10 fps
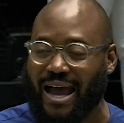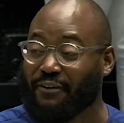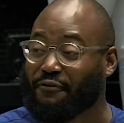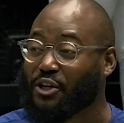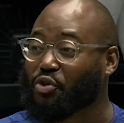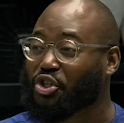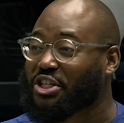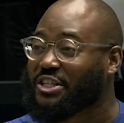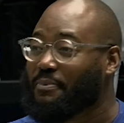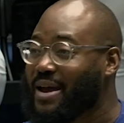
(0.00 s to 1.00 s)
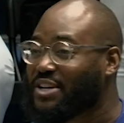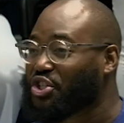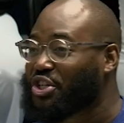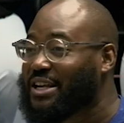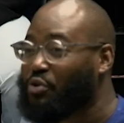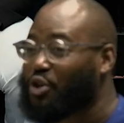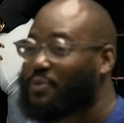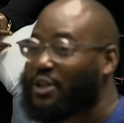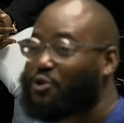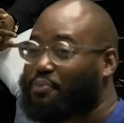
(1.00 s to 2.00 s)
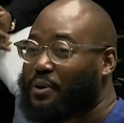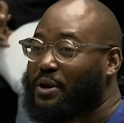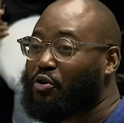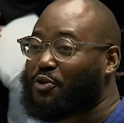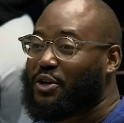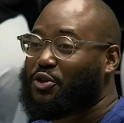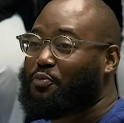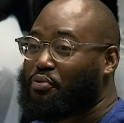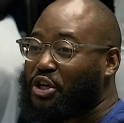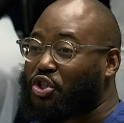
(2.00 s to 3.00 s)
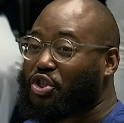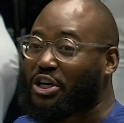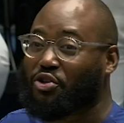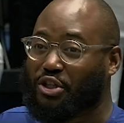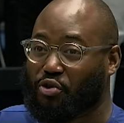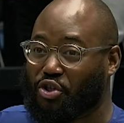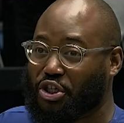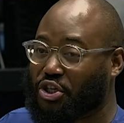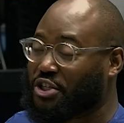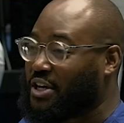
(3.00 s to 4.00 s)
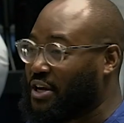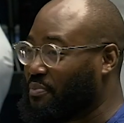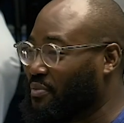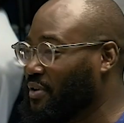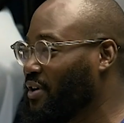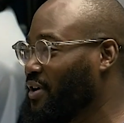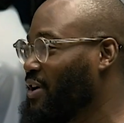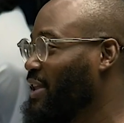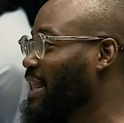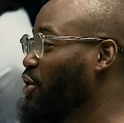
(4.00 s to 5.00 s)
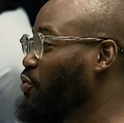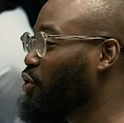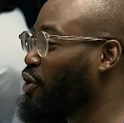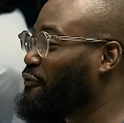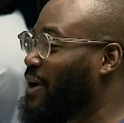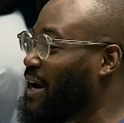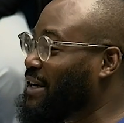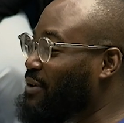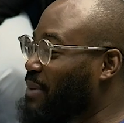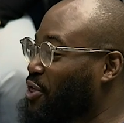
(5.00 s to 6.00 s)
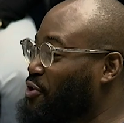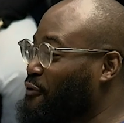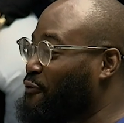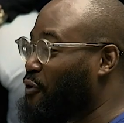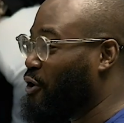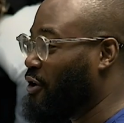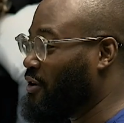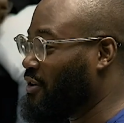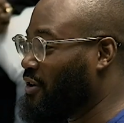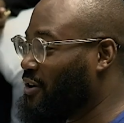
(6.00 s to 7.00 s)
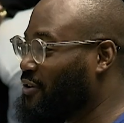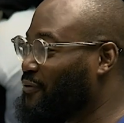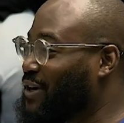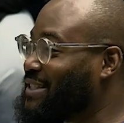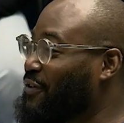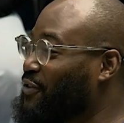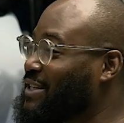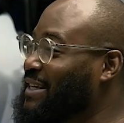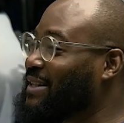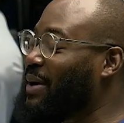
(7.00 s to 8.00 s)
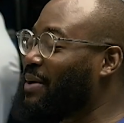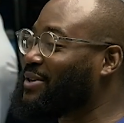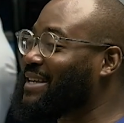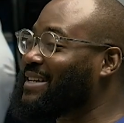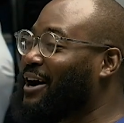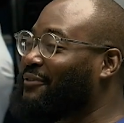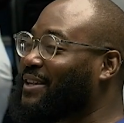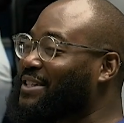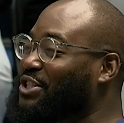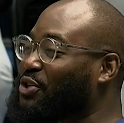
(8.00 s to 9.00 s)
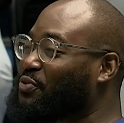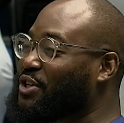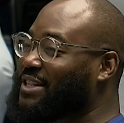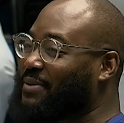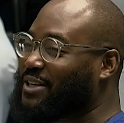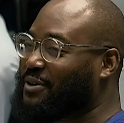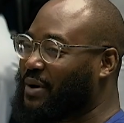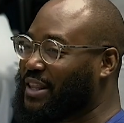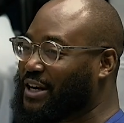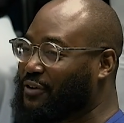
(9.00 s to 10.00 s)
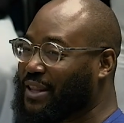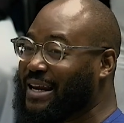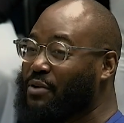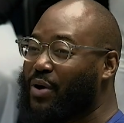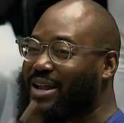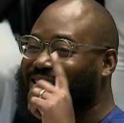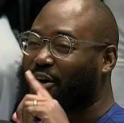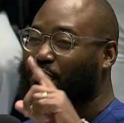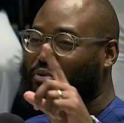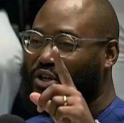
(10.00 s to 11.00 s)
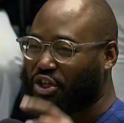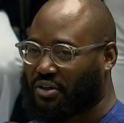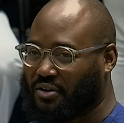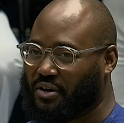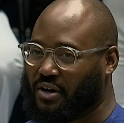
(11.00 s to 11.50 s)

And if this was just a message that he was meant to preach just until Jesus came, then you would not find in Matthew 4, verse 17, the Bible says, after Jesus was tempted by the devil, that he went out preaching.